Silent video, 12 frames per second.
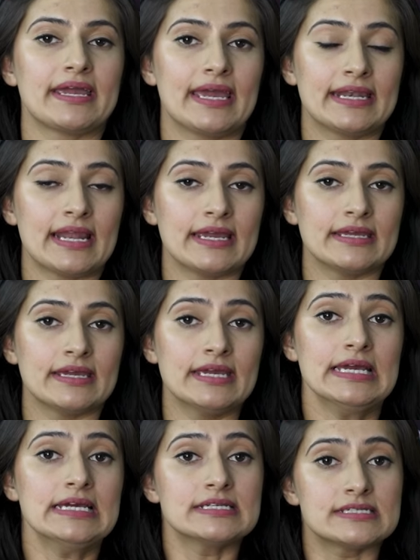
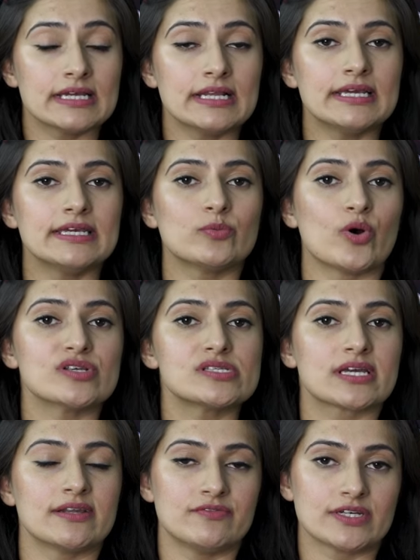NIA till he was
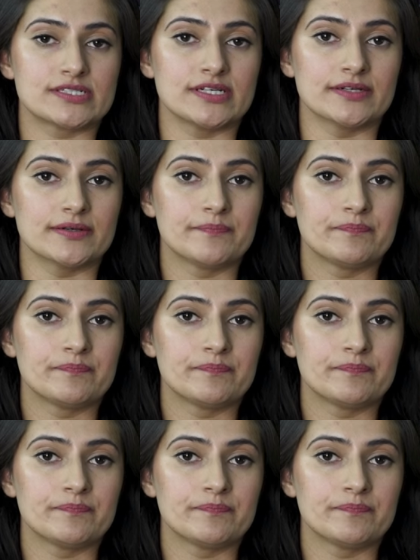convicted.